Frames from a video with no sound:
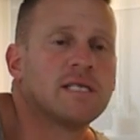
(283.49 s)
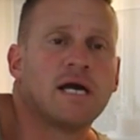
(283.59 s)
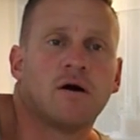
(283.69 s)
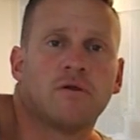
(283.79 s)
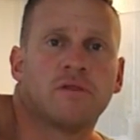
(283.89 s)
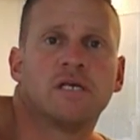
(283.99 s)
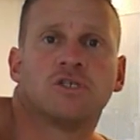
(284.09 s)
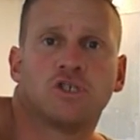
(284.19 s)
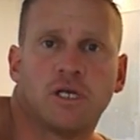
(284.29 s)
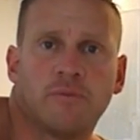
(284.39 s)
Now
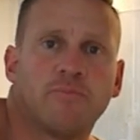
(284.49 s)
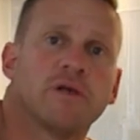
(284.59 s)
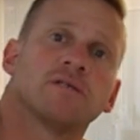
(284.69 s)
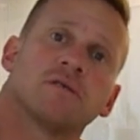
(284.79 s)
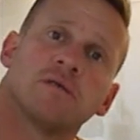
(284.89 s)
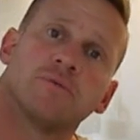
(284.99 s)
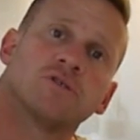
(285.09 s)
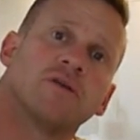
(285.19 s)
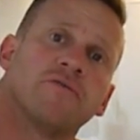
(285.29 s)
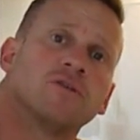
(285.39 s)
these chicken breasts are so
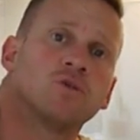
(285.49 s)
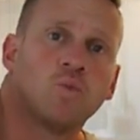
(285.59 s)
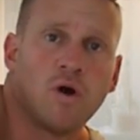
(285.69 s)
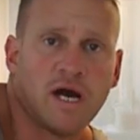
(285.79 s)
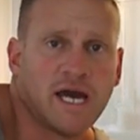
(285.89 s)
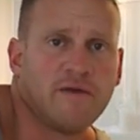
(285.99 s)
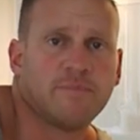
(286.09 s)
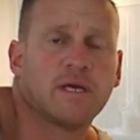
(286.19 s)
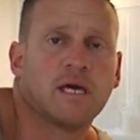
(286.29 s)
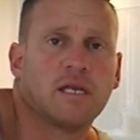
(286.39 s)
much different to what I have
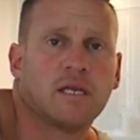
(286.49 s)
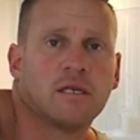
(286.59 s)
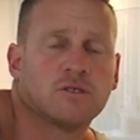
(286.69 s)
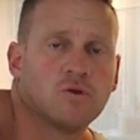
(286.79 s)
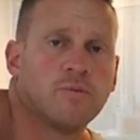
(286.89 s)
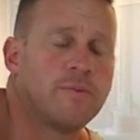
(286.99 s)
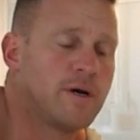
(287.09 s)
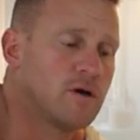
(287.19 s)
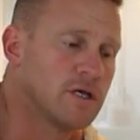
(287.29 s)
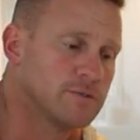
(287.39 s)
been getting in the
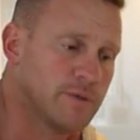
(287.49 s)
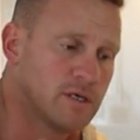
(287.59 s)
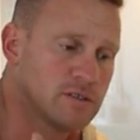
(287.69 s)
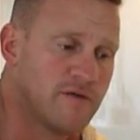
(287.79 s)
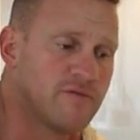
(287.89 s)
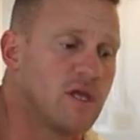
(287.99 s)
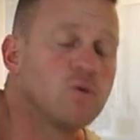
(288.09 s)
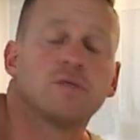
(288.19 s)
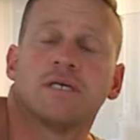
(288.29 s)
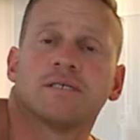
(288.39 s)
supermarkets, because I've
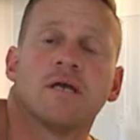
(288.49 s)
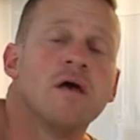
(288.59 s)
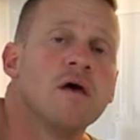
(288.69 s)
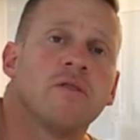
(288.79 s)
noticed